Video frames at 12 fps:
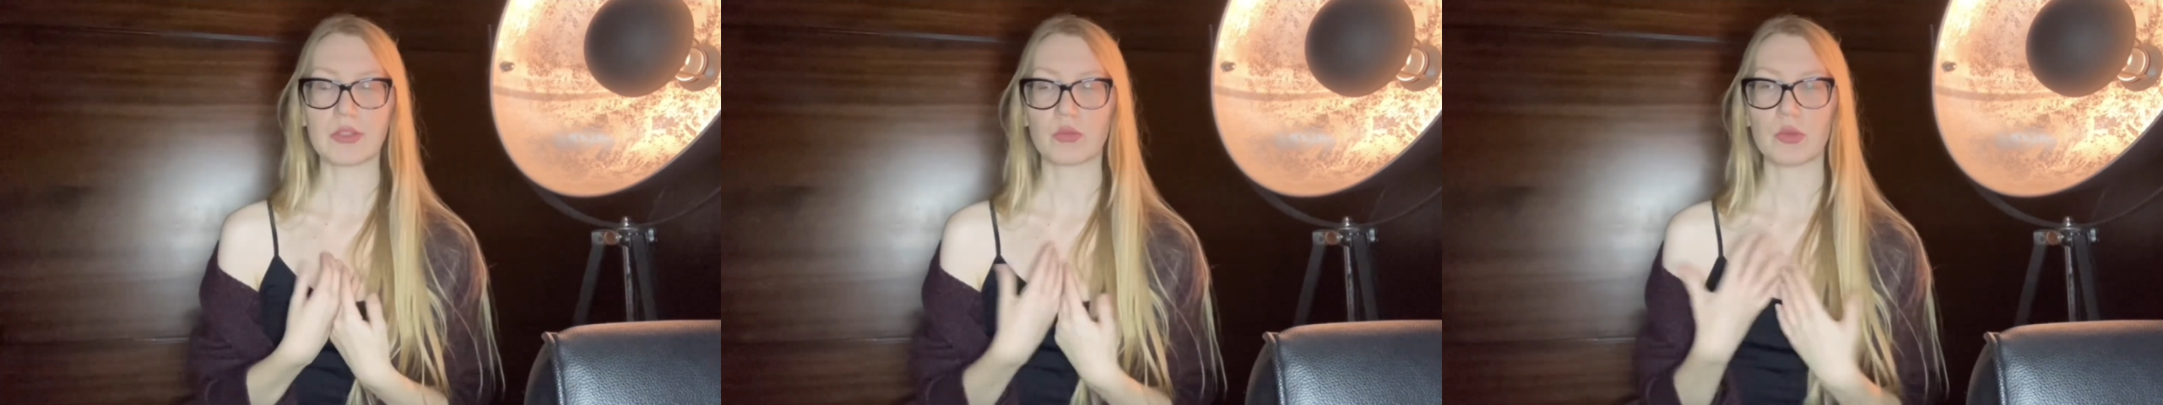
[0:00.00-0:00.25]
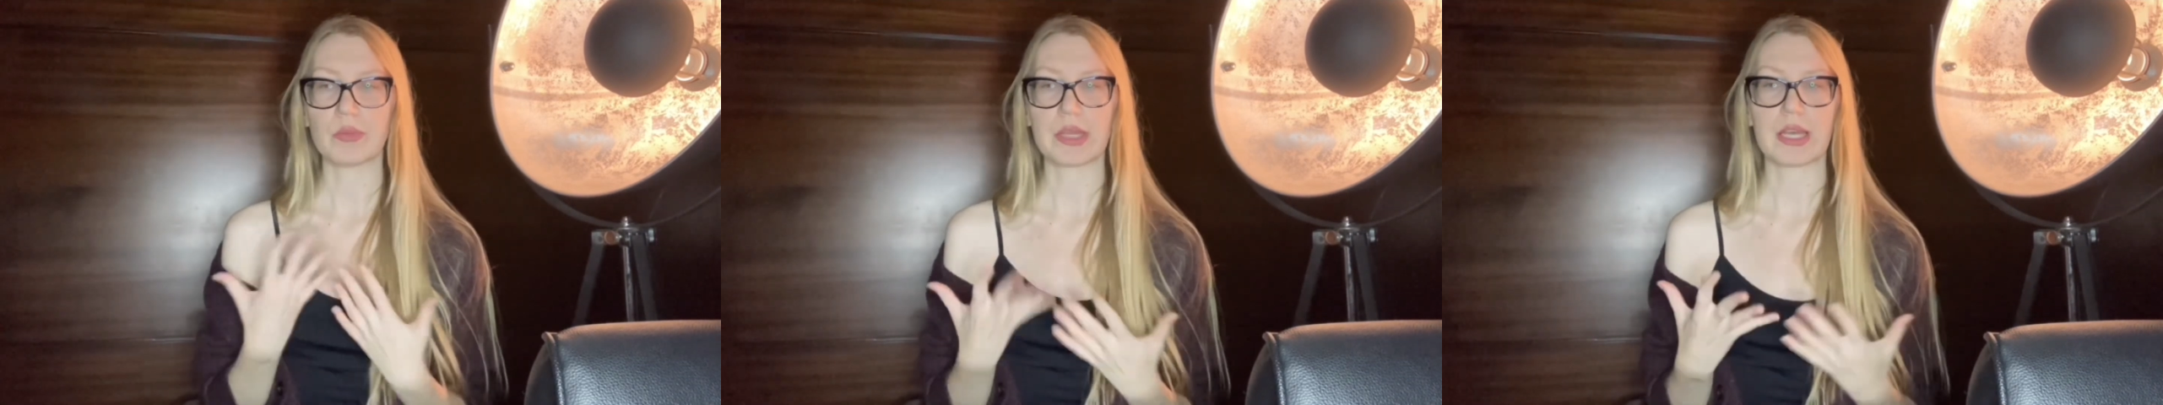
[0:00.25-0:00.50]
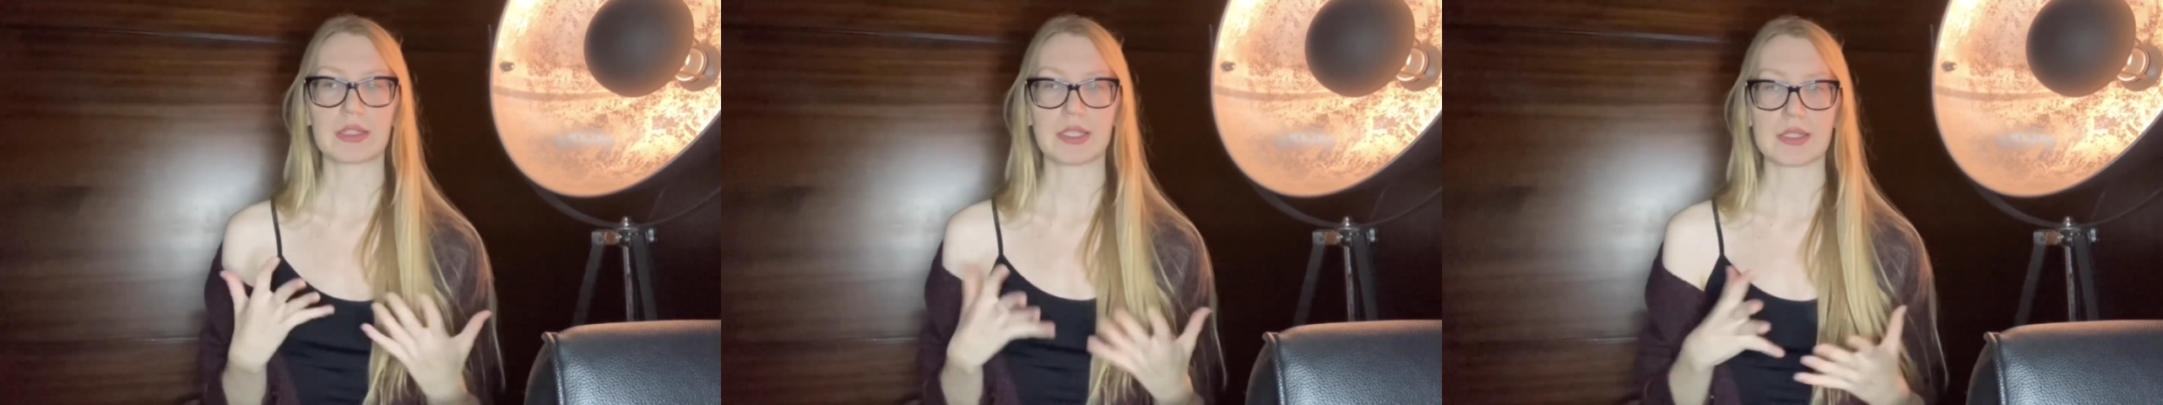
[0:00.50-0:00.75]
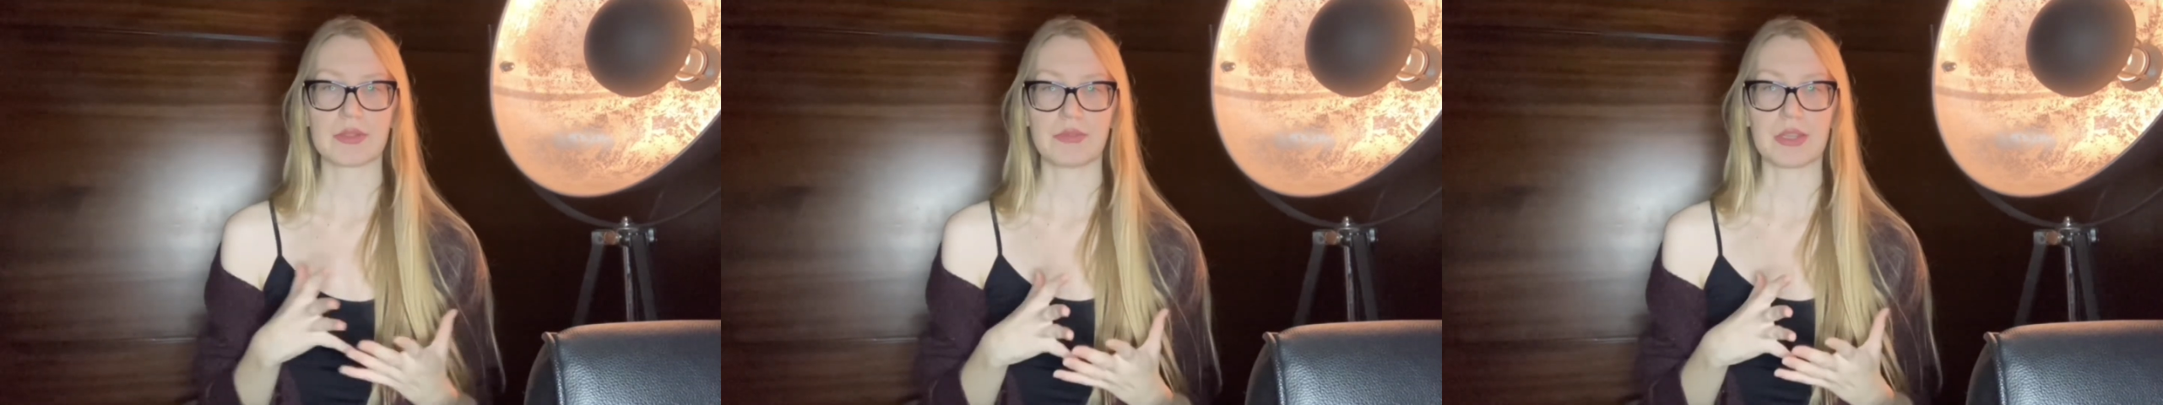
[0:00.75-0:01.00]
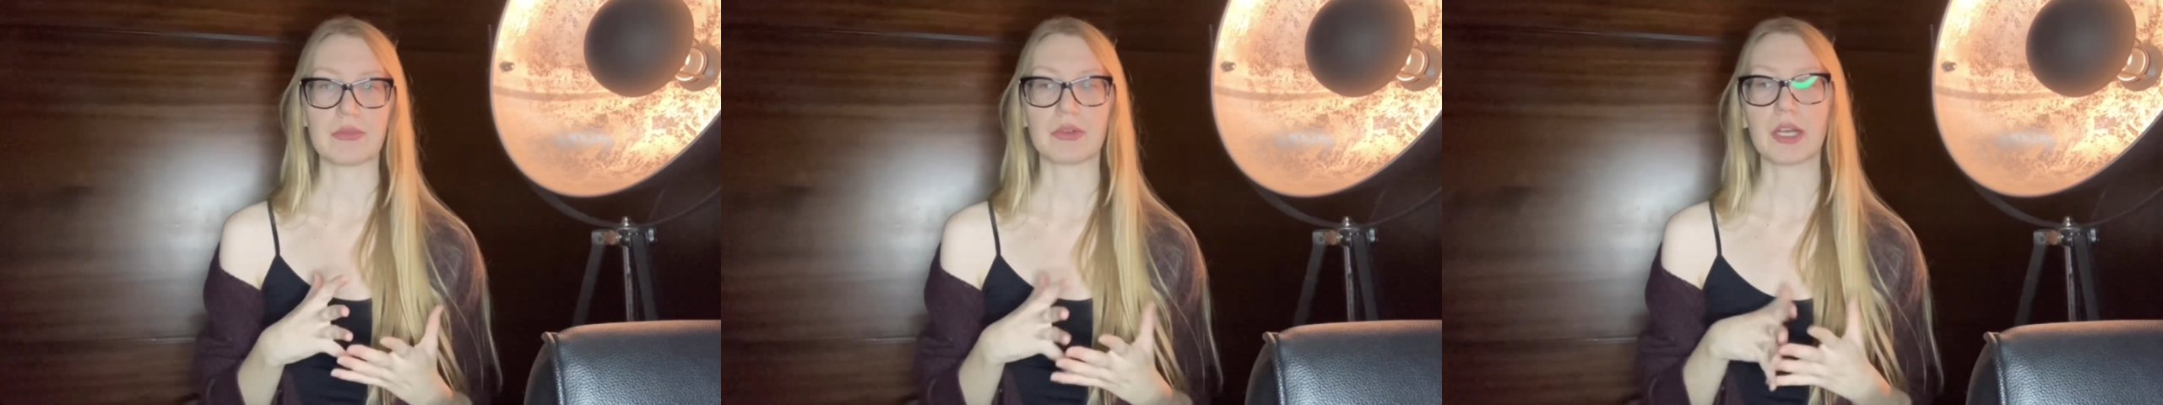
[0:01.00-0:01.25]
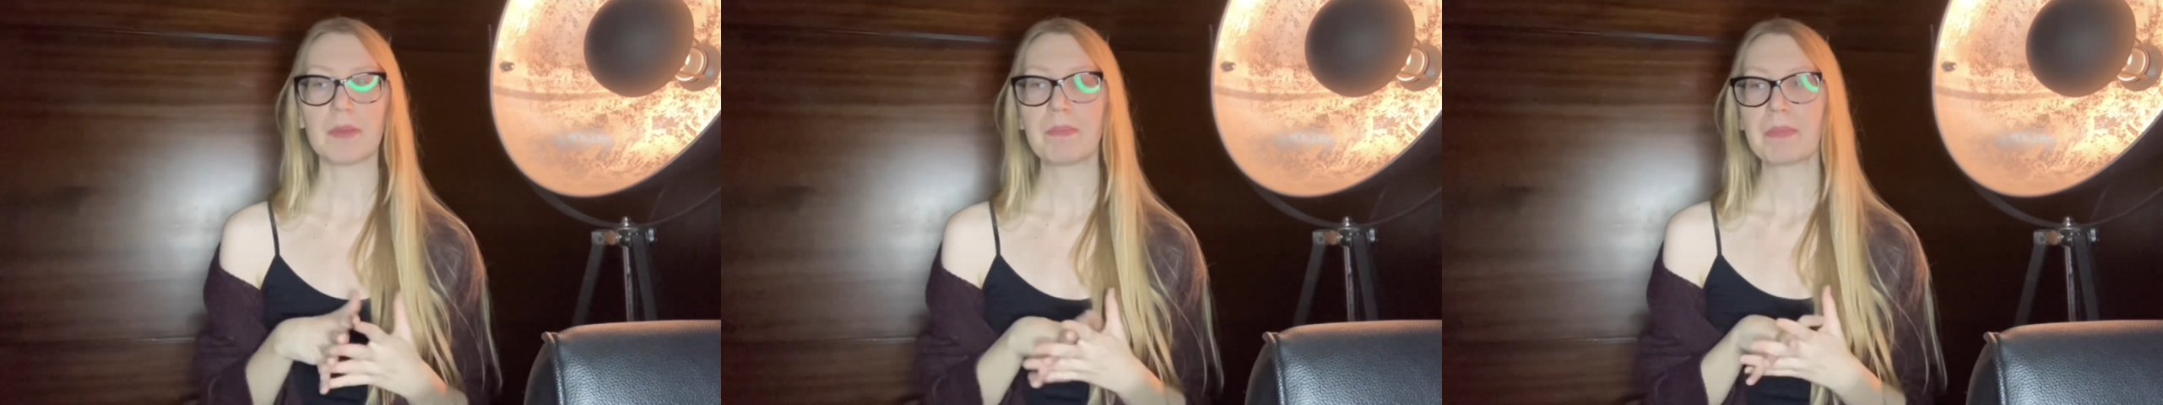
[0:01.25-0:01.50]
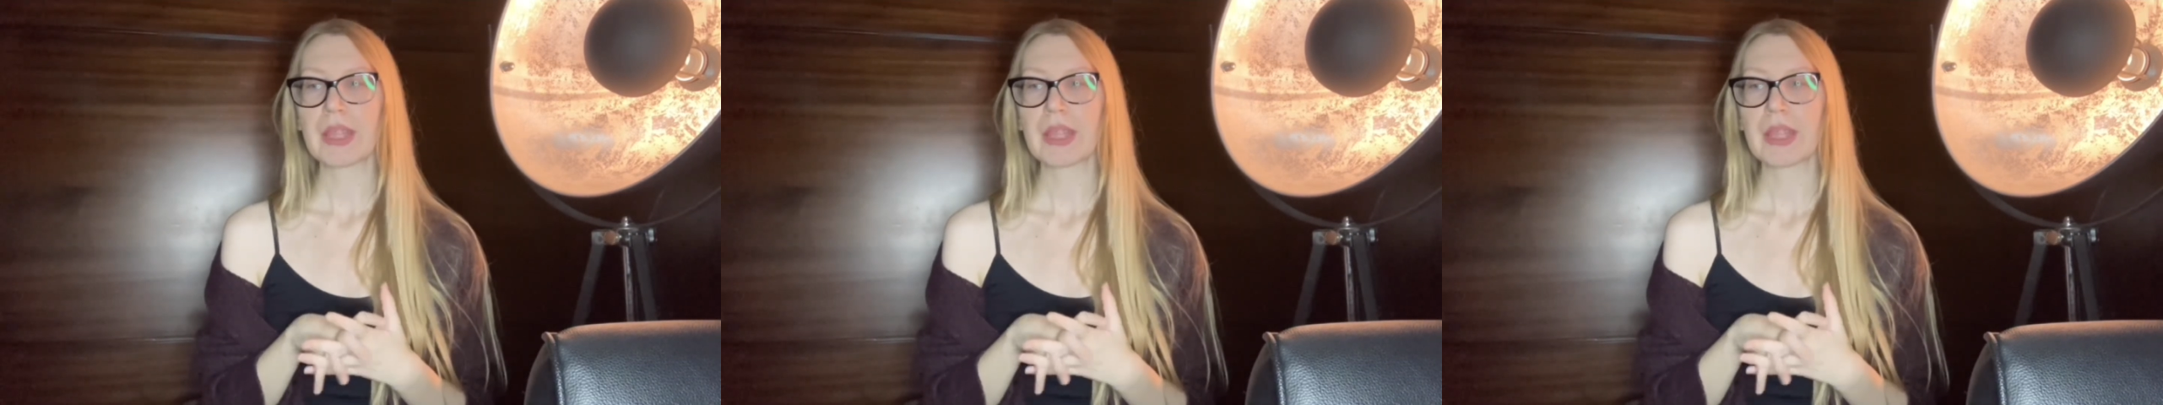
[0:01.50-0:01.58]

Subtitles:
it will be Atlas Fever.